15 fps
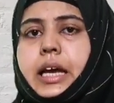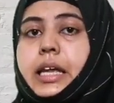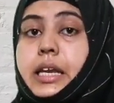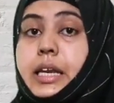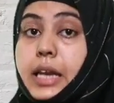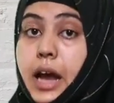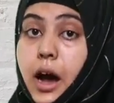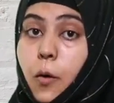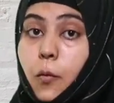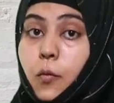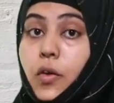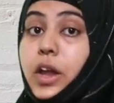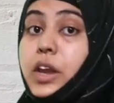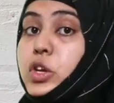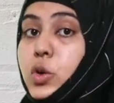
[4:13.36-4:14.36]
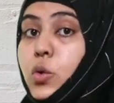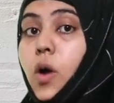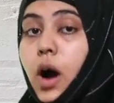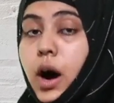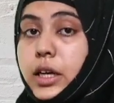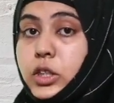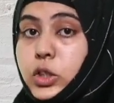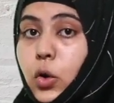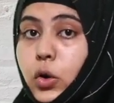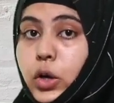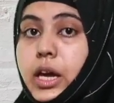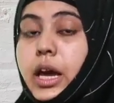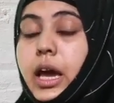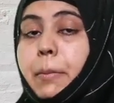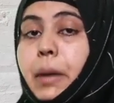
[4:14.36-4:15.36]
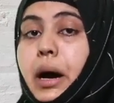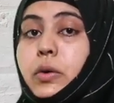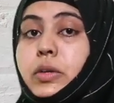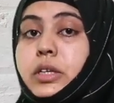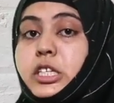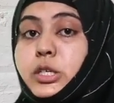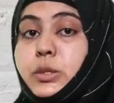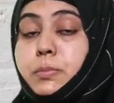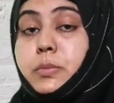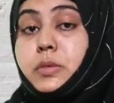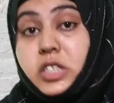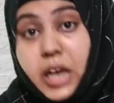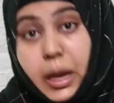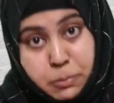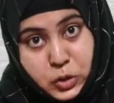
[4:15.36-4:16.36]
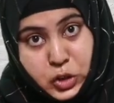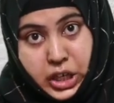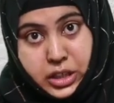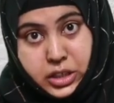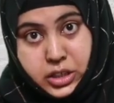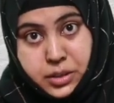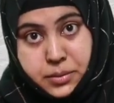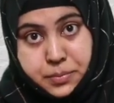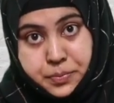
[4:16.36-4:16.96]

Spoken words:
Now when you are talking about the subject,